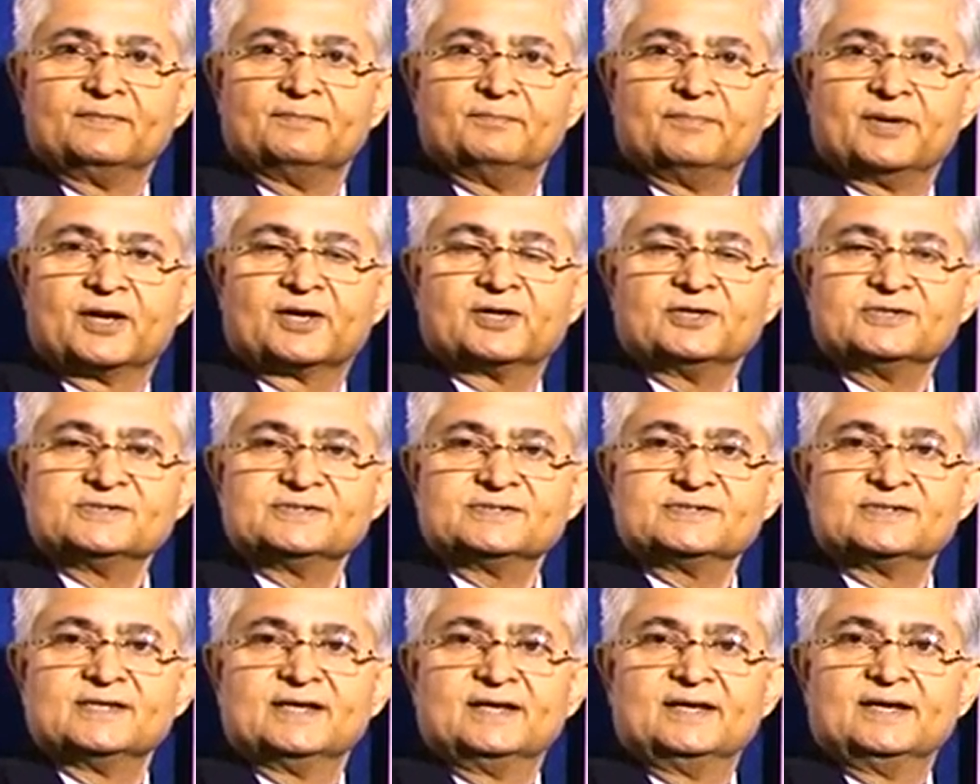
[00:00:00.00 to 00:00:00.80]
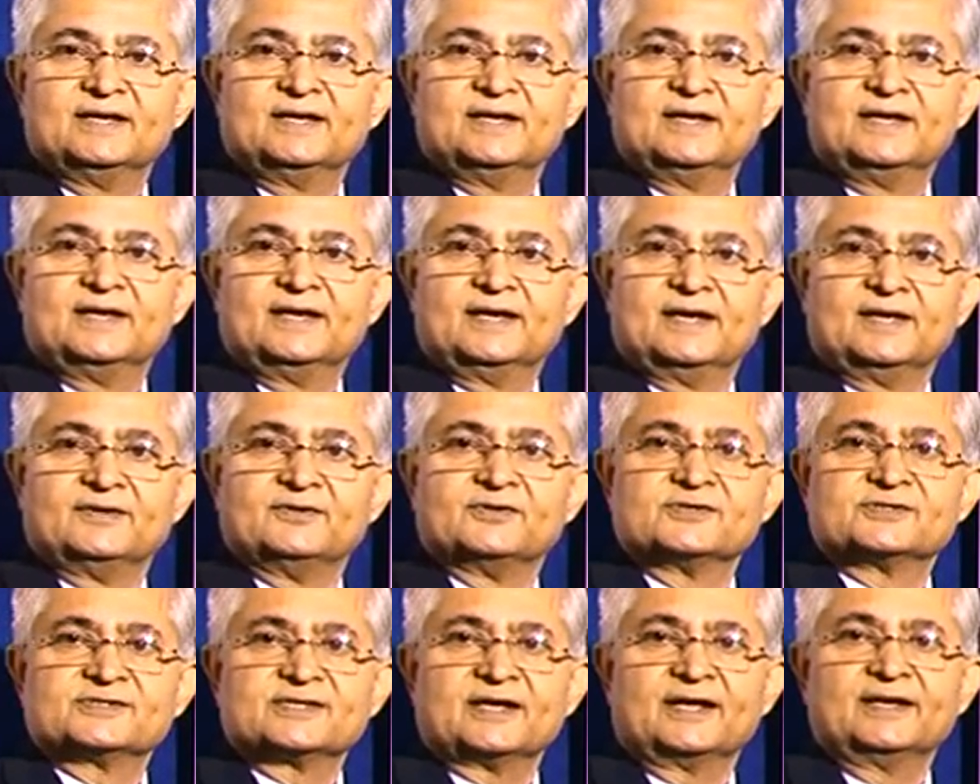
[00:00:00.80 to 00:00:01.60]
because
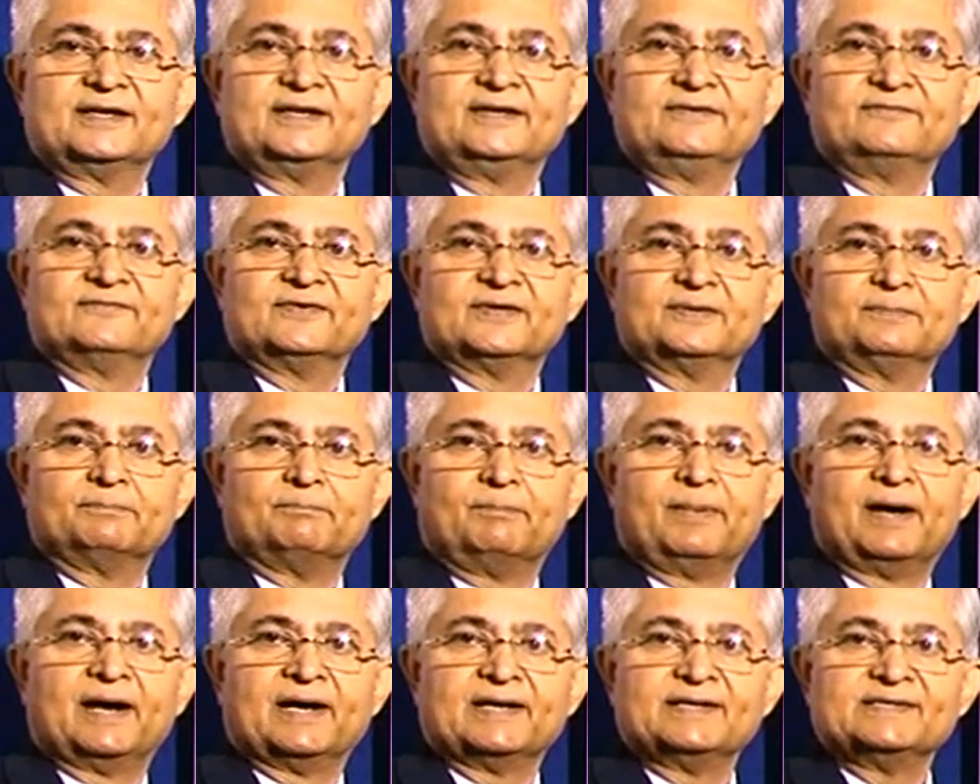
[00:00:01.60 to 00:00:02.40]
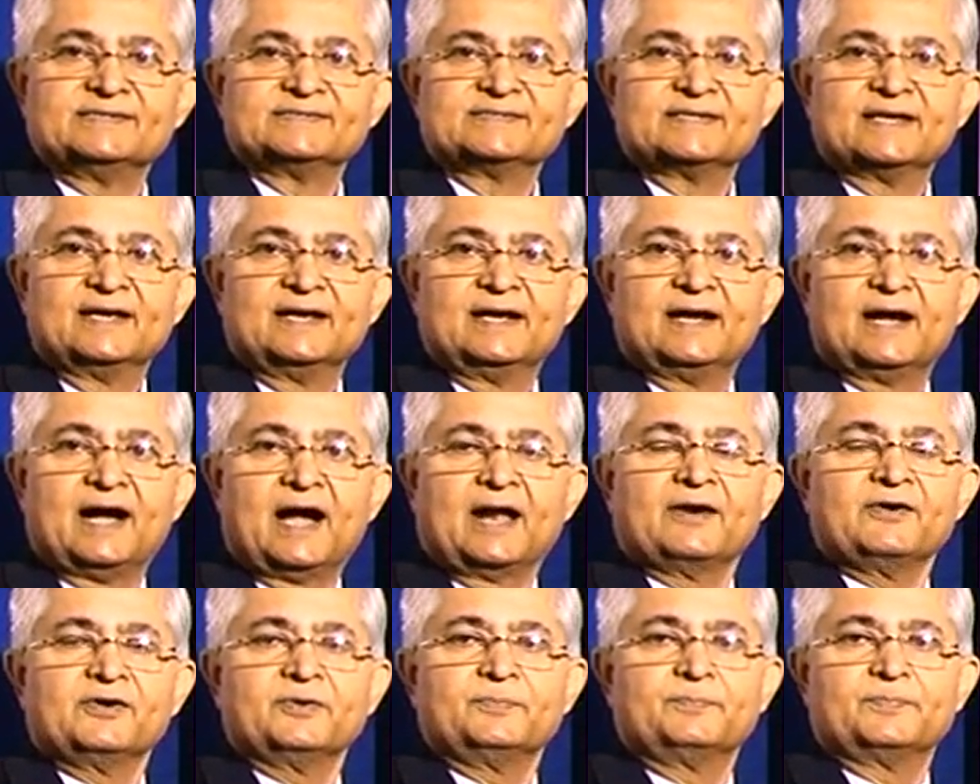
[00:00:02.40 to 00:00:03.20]
Hindustan Lever buys
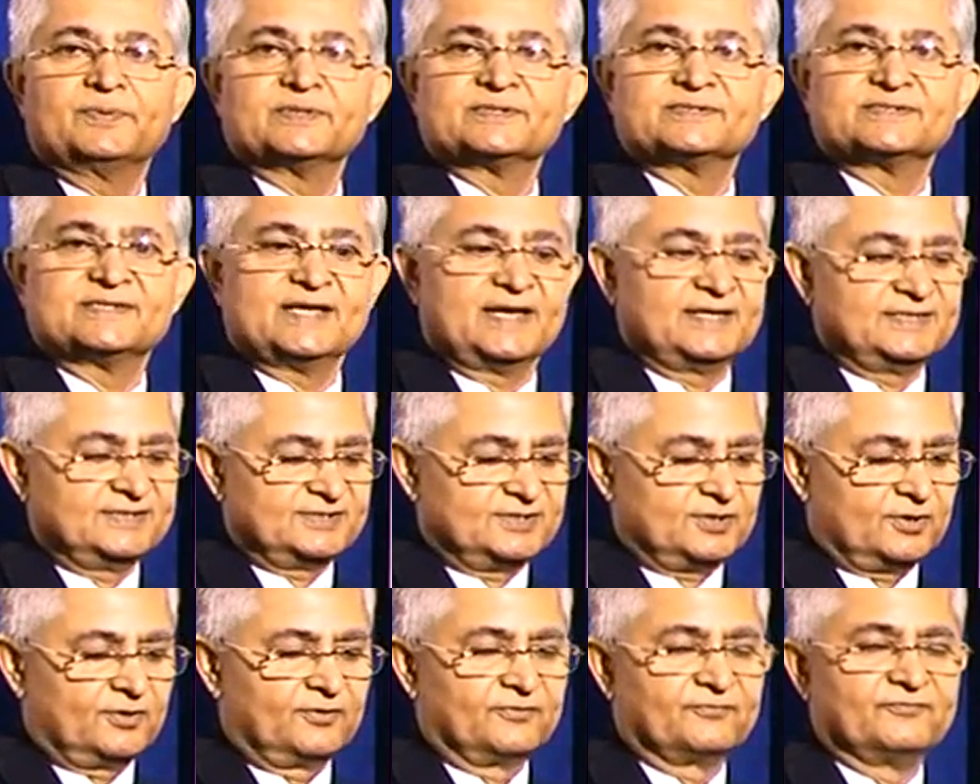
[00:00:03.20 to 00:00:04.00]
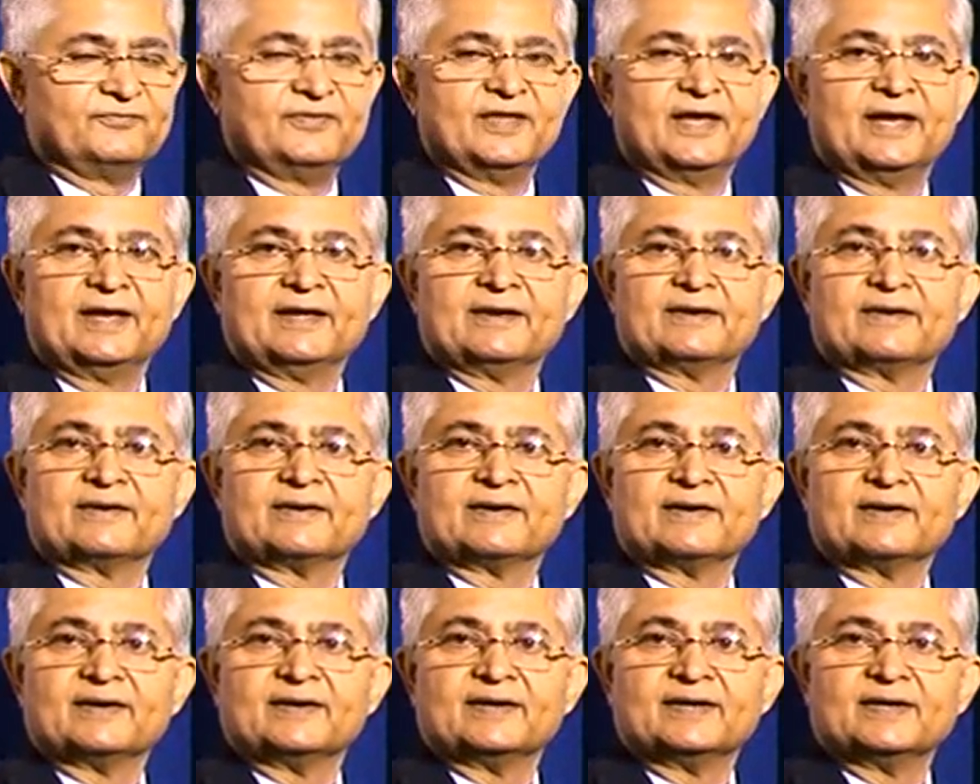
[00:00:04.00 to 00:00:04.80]
100% of
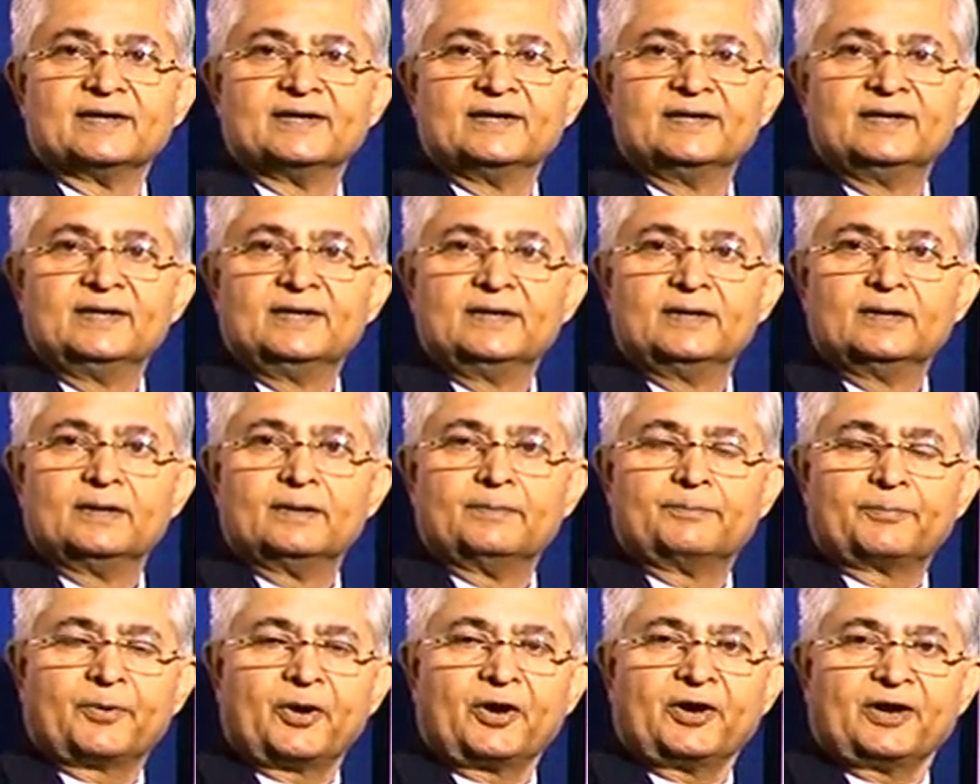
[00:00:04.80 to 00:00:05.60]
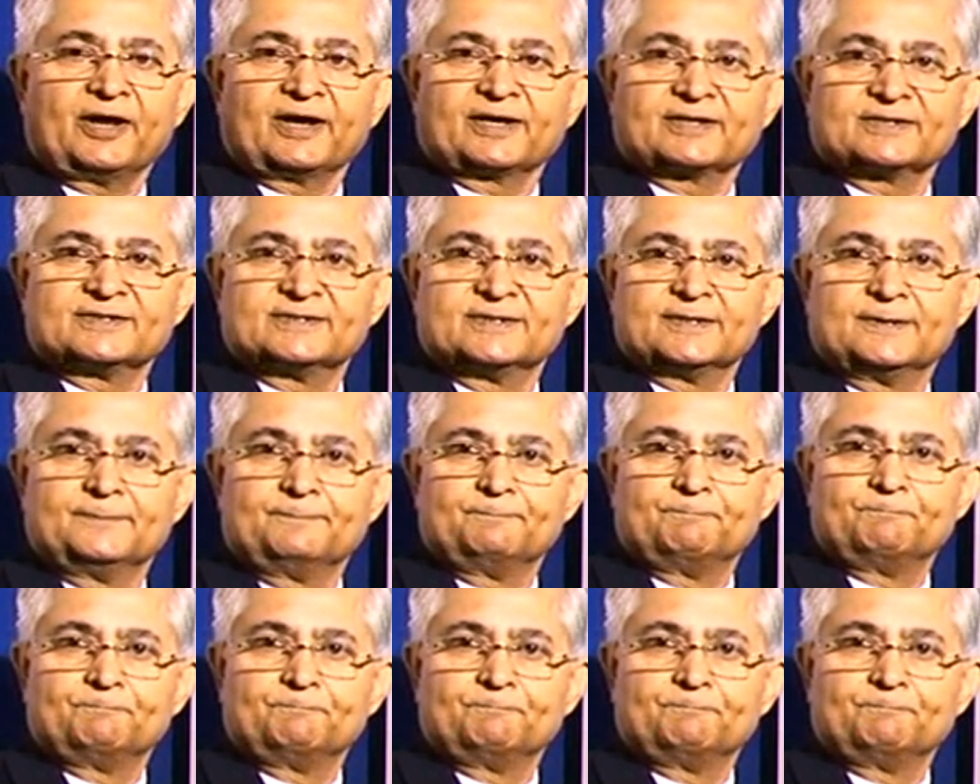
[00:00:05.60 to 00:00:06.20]
their product.